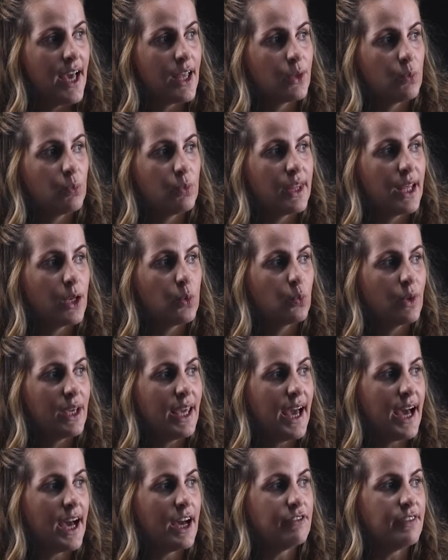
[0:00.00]
and then we
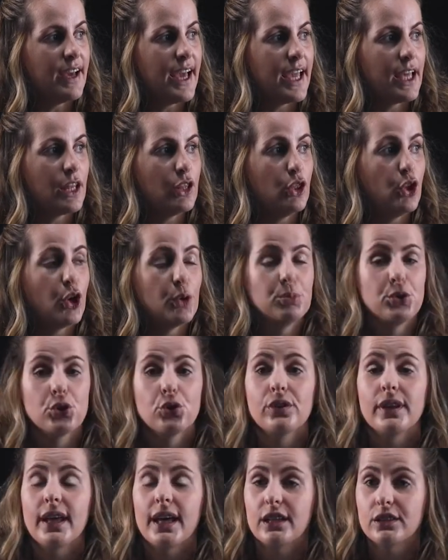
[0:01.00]
have a
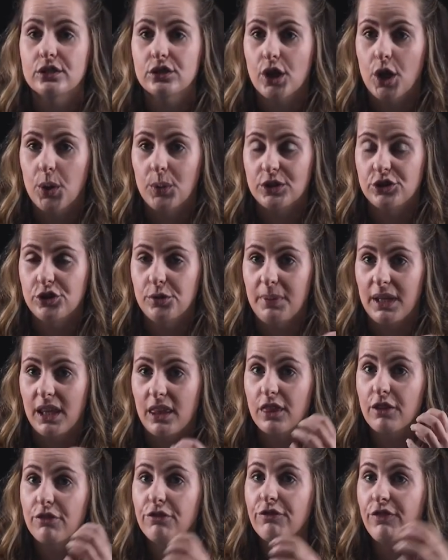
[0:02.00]
lobule that is going to be
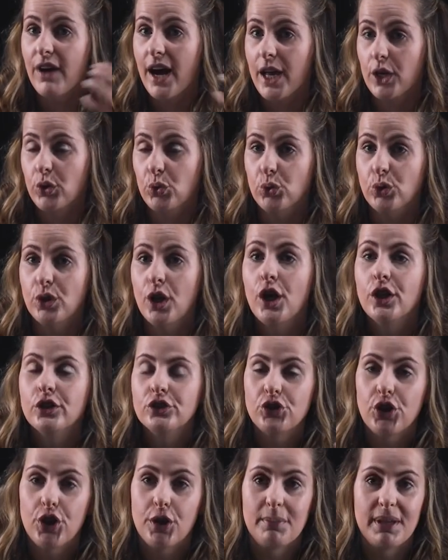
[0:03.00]
the final
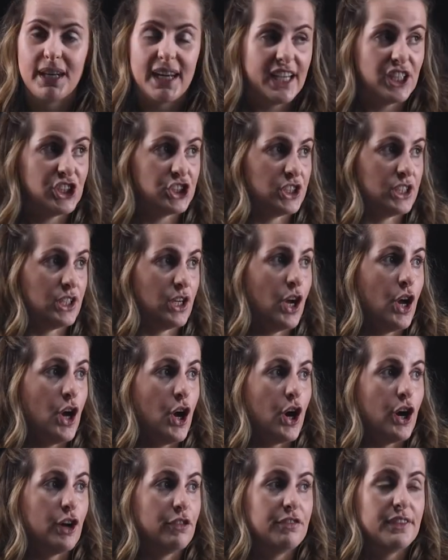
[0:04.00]
termination
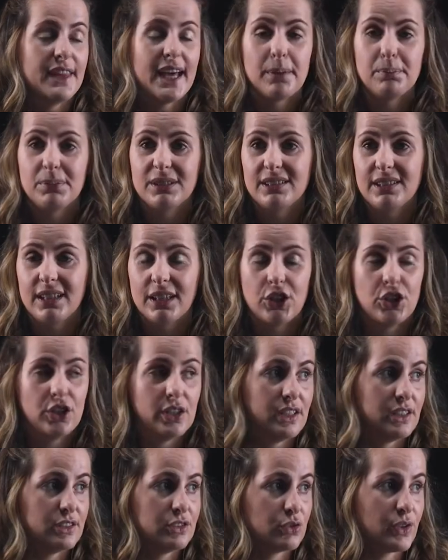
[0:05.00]
of that
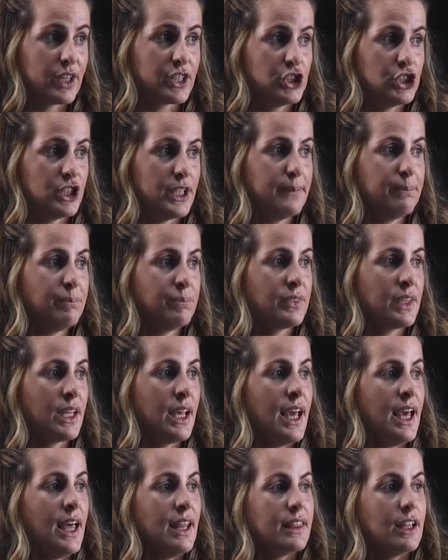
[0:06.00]
particular structure.
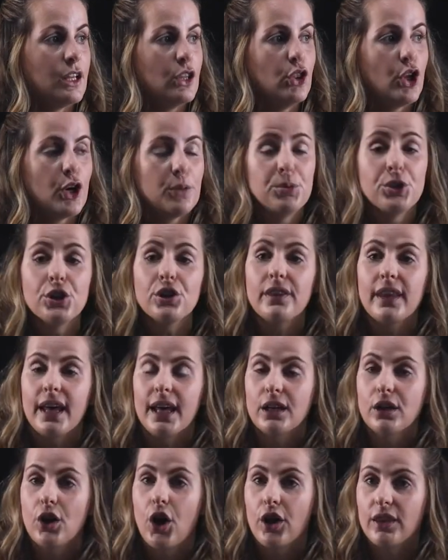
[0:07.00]
The lobule
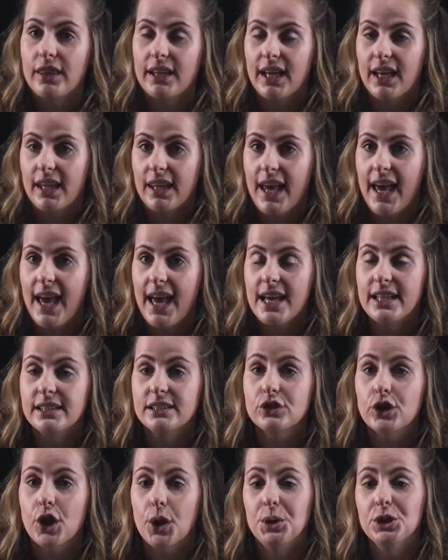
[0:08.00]
then, on the other hand,
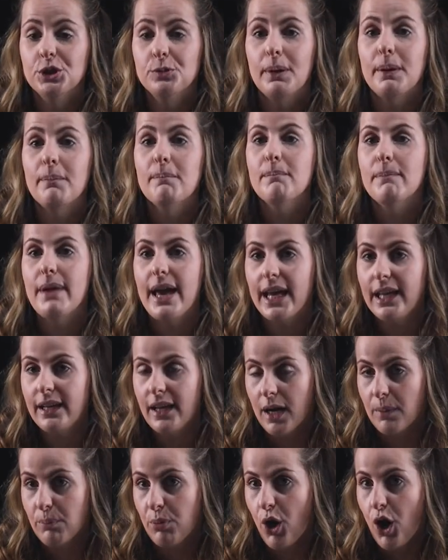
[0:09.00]
is going to be made
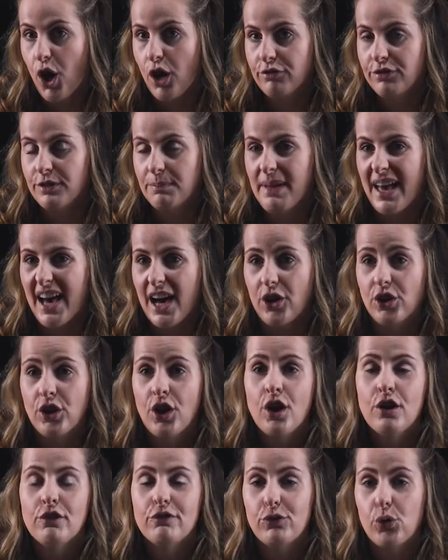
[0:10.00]
up of about
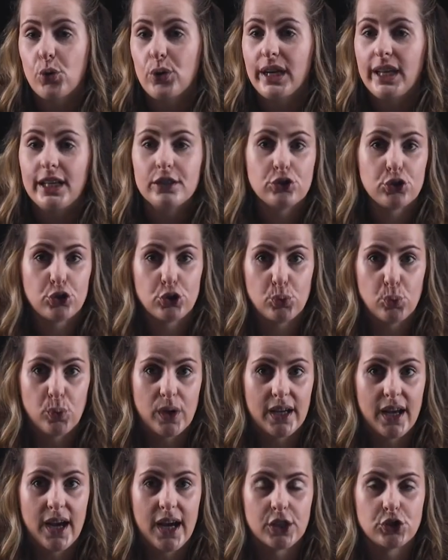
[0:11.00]
40 to
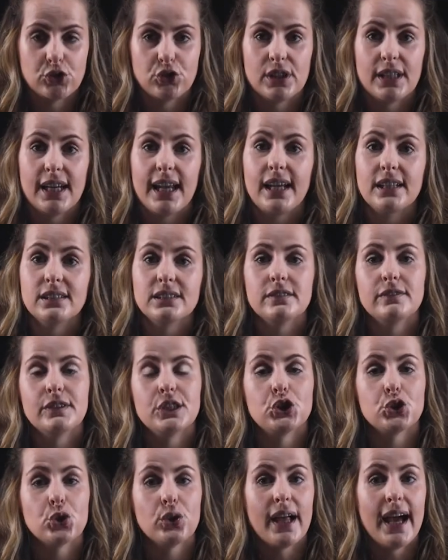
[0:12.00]
100
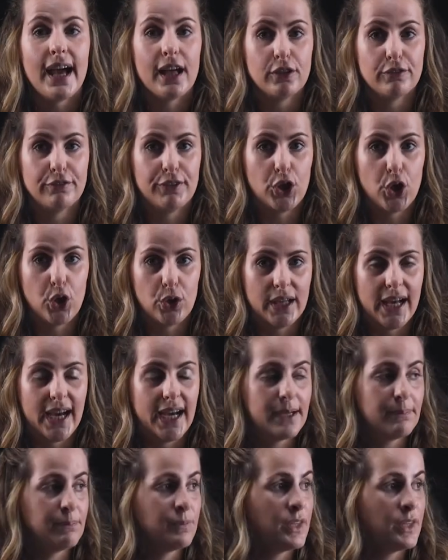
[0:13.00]
individual alveoli.